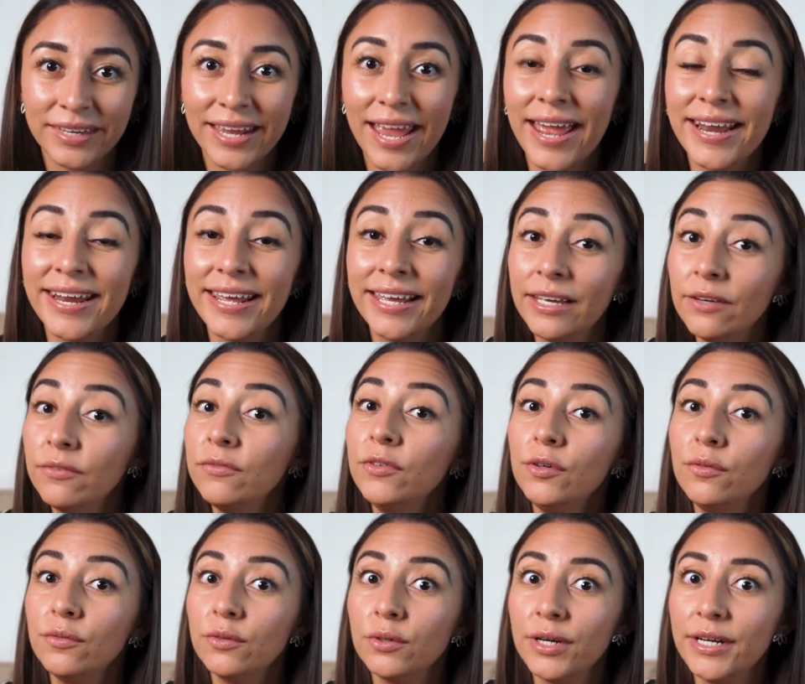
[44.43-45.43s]
And if
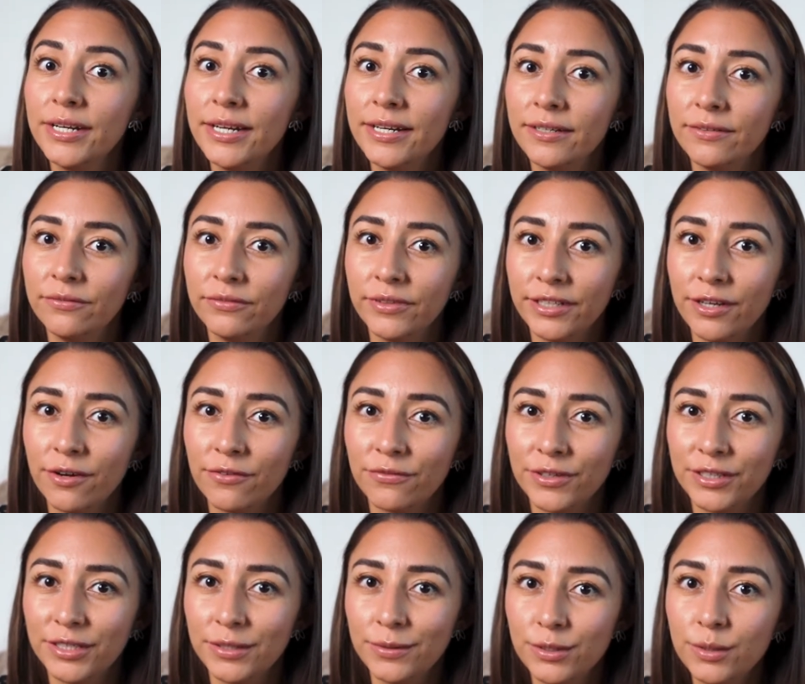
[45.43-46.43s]
you've created a video for
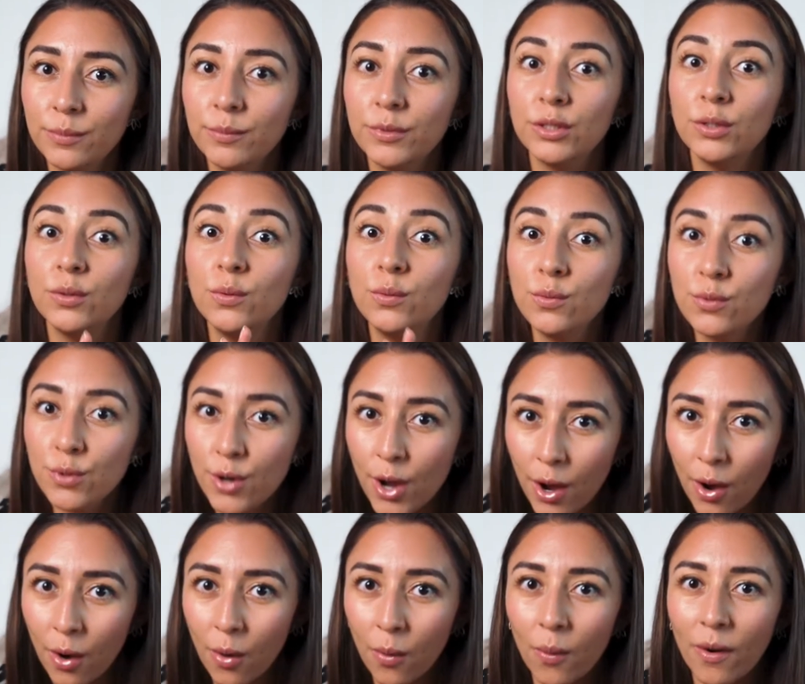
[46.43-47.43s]
YouTube, you
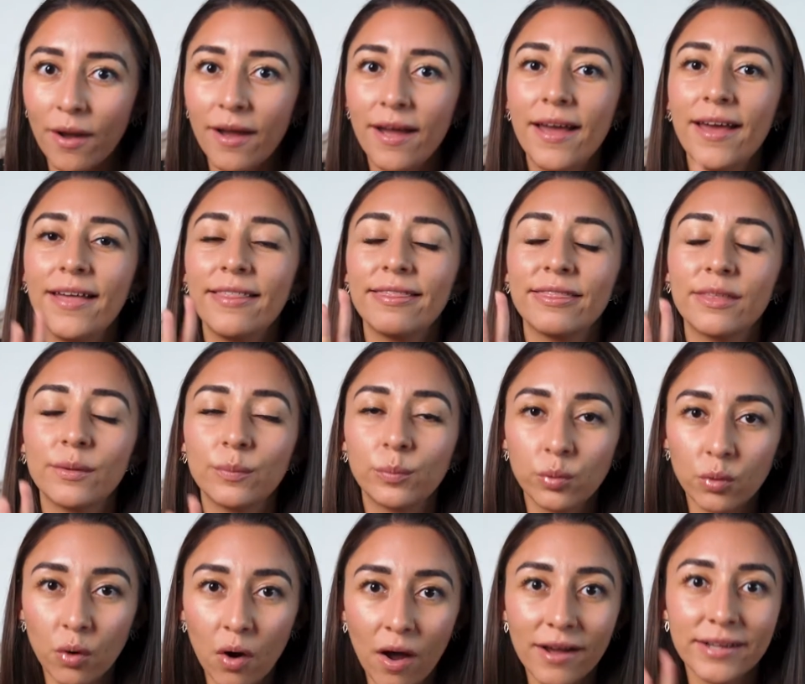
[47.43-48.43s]
know the
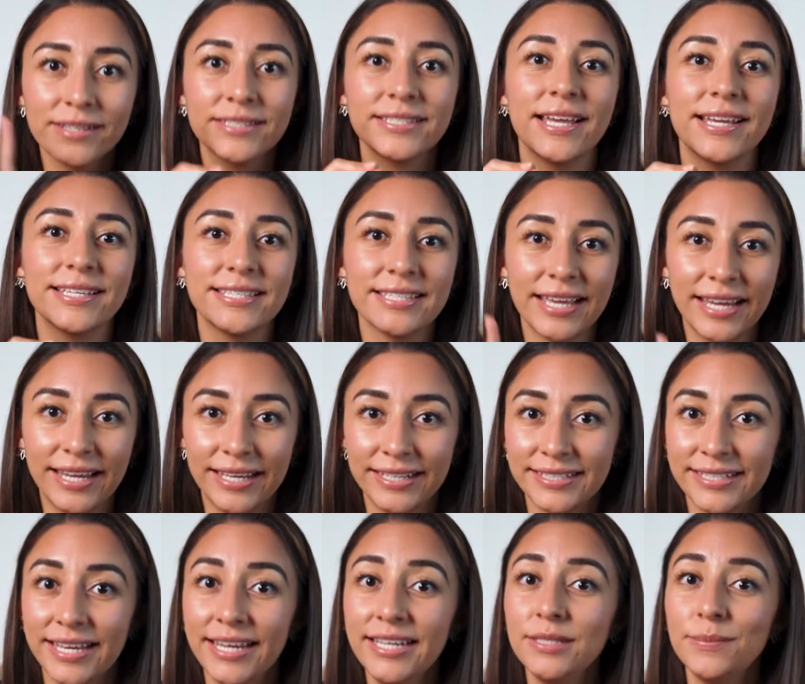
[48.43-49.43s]
process it
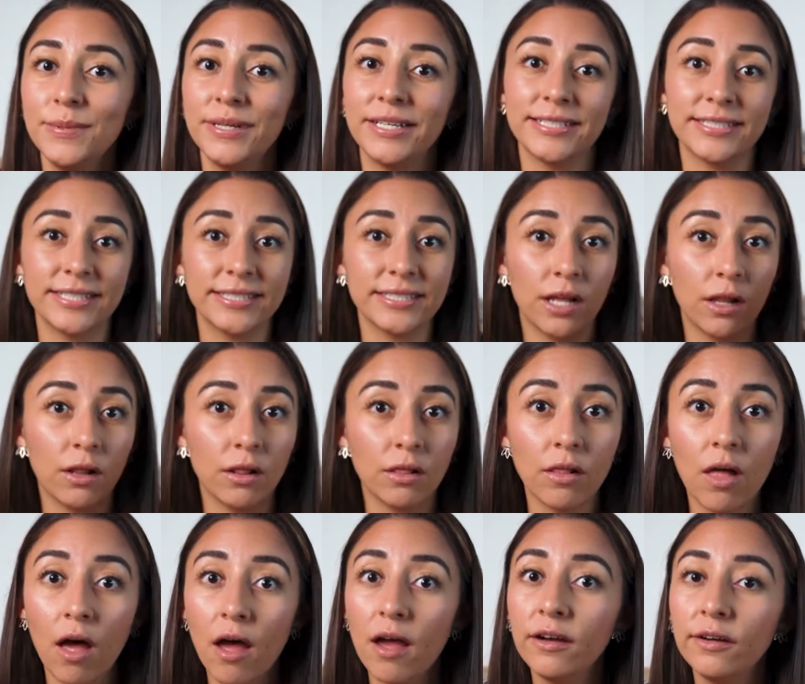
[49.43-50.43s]
takes because it's a
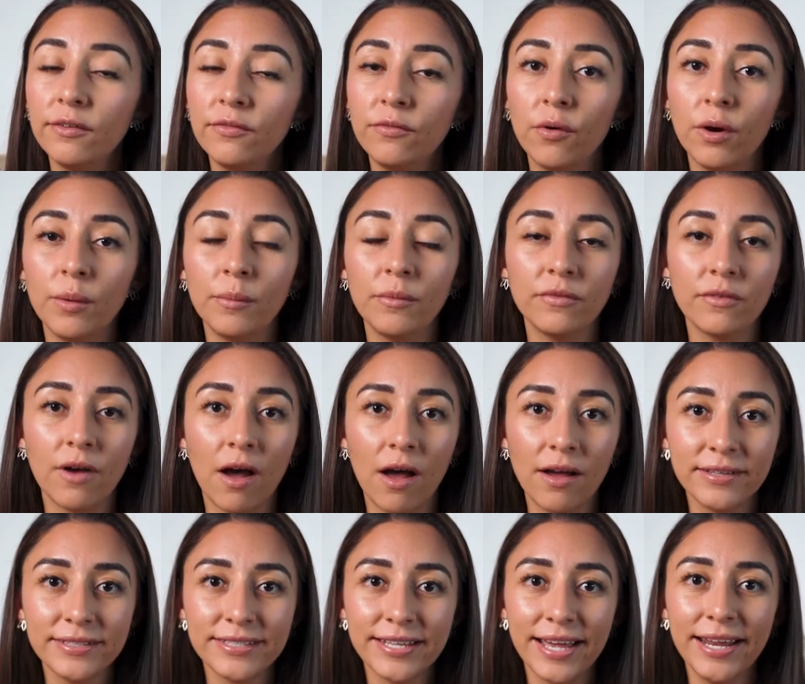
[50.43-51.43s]
long form of
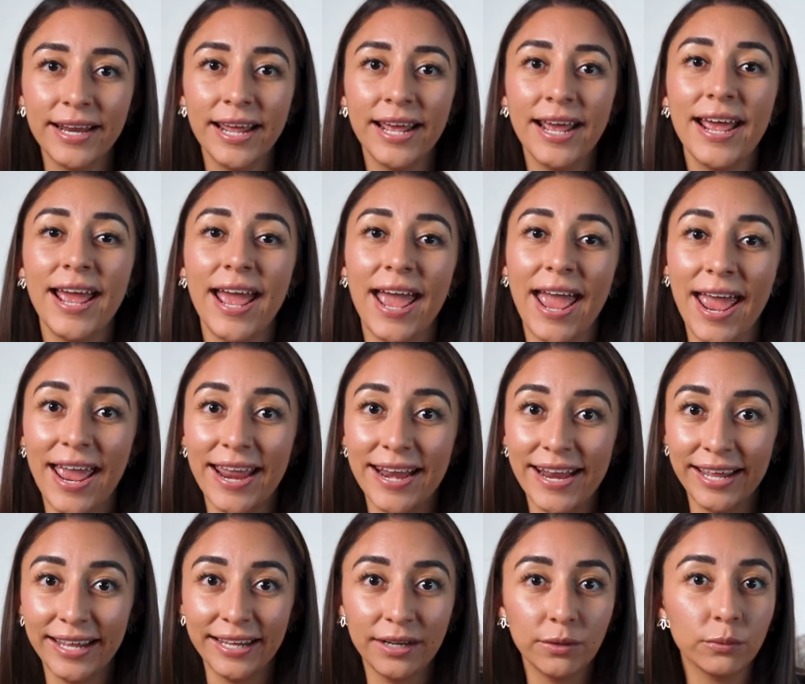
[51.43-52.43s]
content
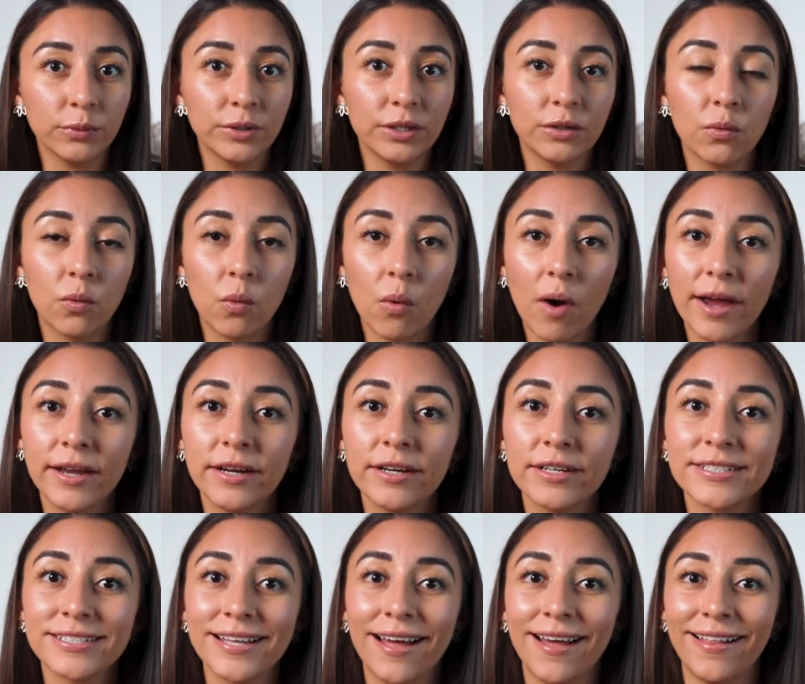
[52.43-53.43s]
and it
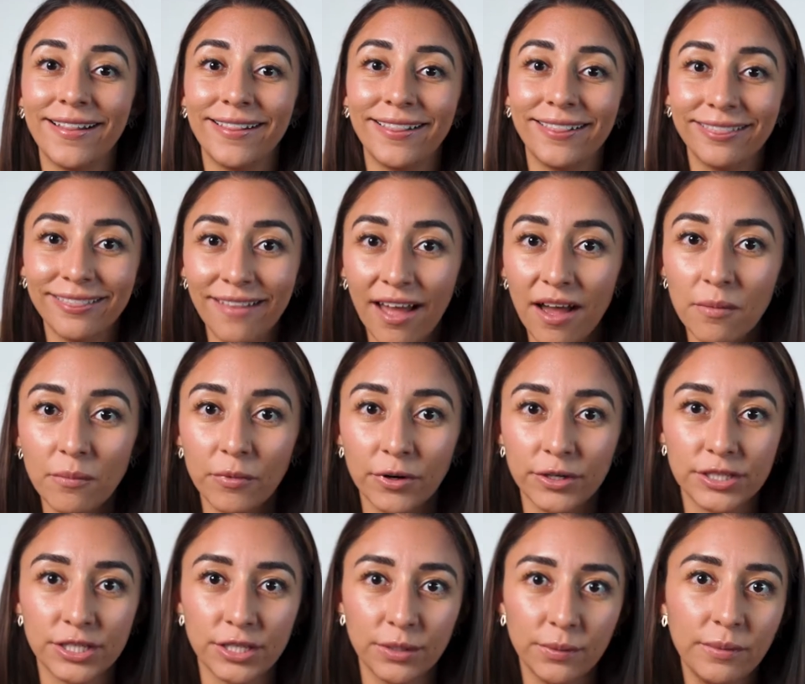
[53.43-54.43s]
requires a lot more
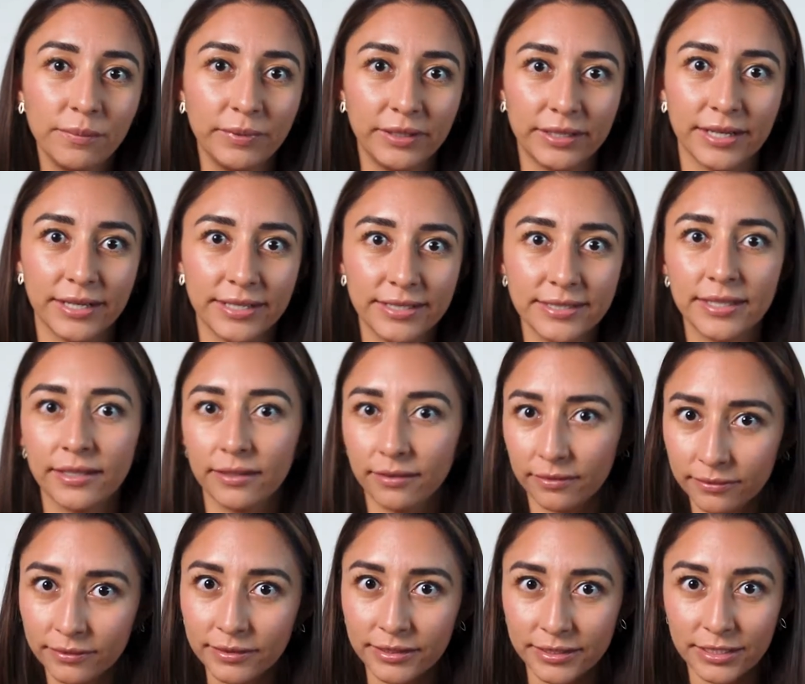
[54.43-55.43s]
to it because
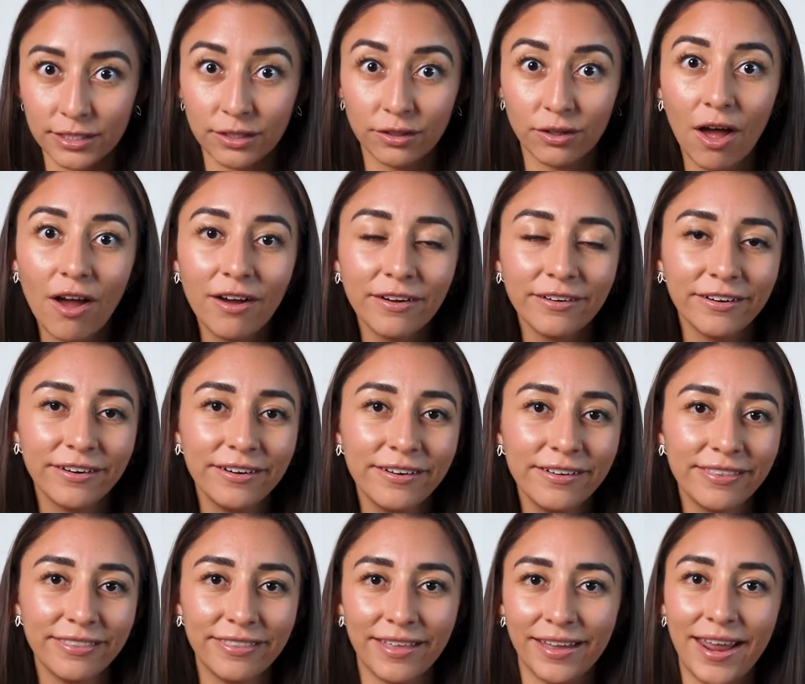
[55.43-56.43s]
it's
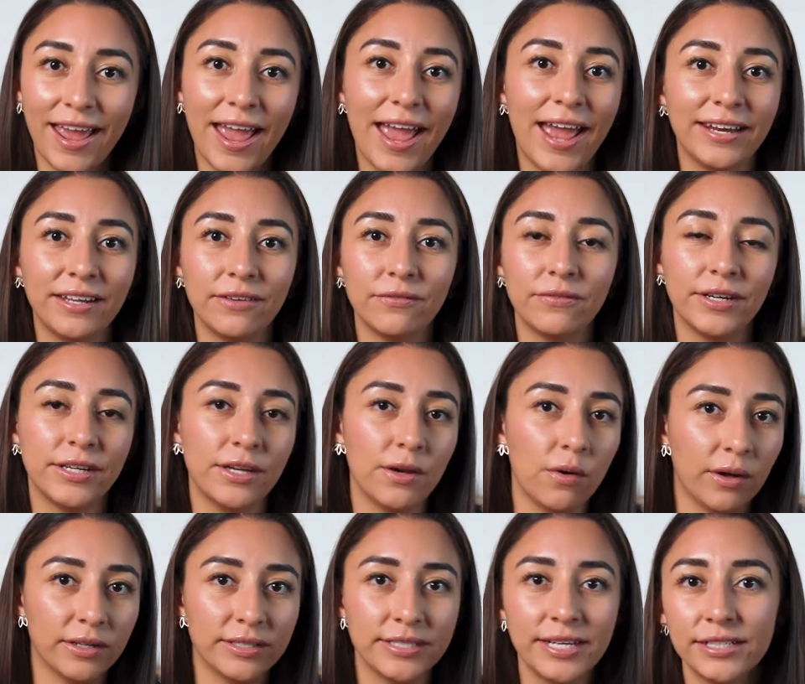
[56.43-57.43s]
longer than any video
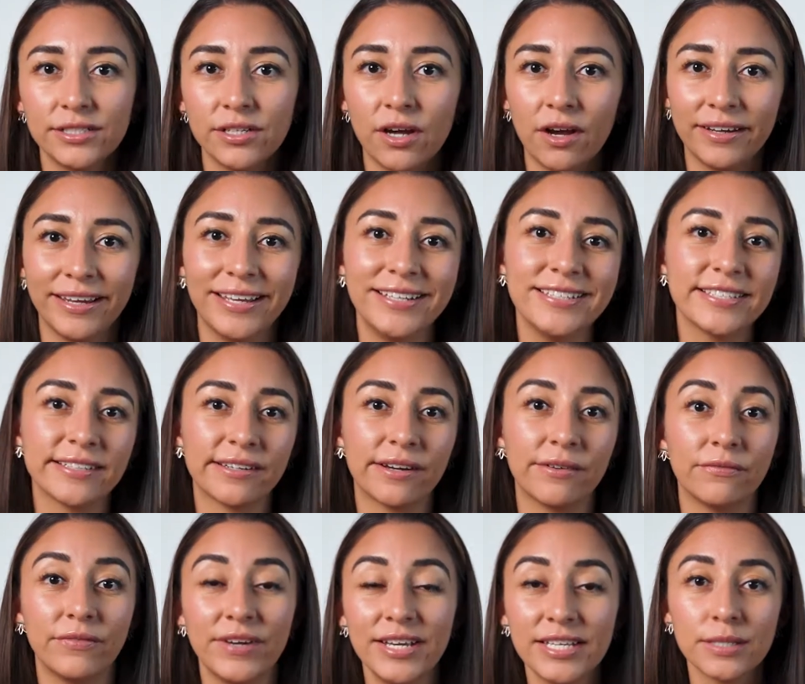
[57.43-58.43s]
on TikTok,
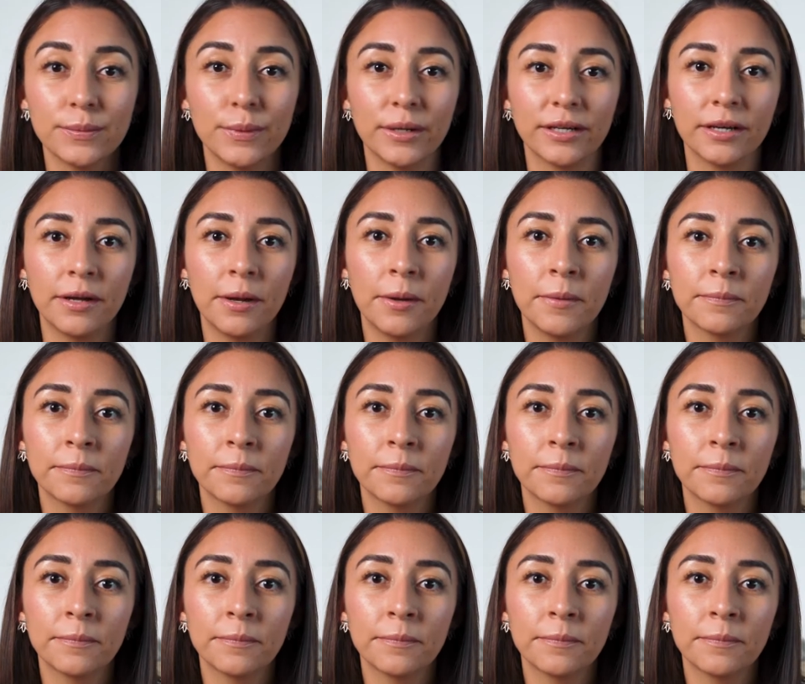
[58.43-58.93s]
Instagram, Facebook.